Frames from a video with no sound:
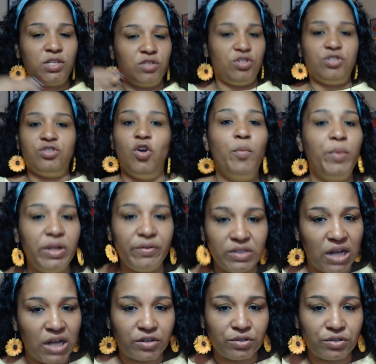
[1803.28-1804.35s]
just don't believe in
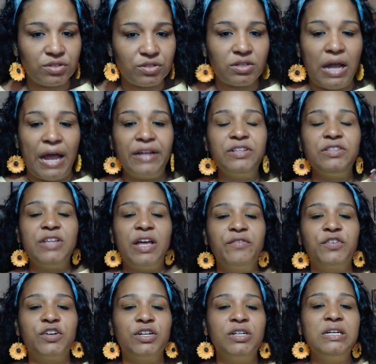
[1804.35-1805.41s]
doctors. I
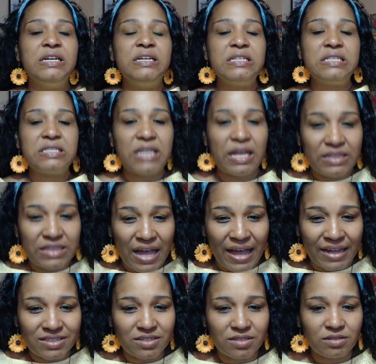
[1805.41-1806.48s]
never said
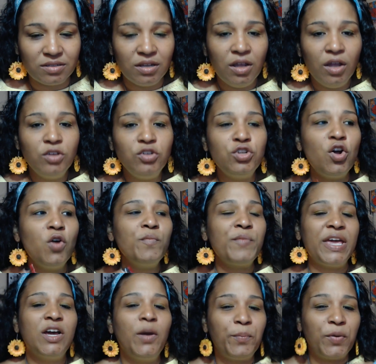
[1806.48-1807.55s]
that. You don't
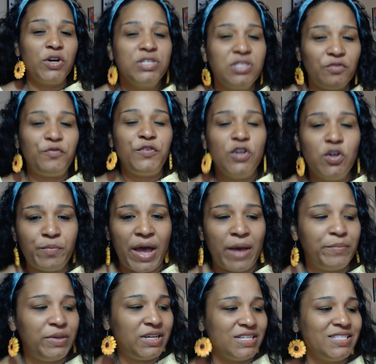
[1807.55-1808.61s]
make a person feel bad
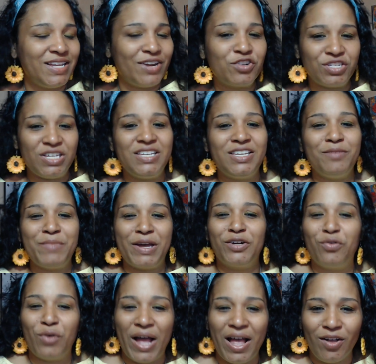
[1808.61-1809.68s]
because they're seeking
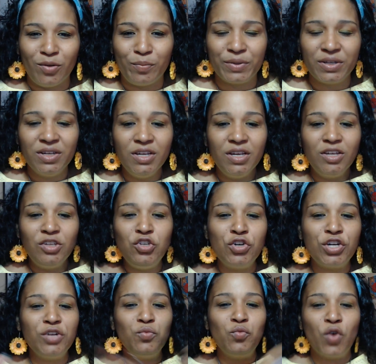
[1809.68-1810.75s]
medical help. You
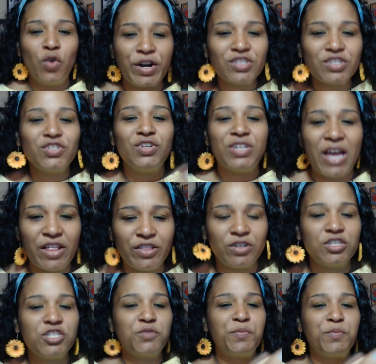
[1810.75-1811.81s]
can work together.
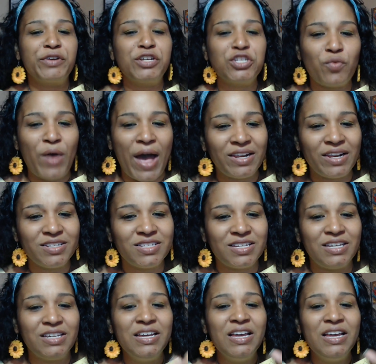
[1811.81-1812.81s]
Spirituality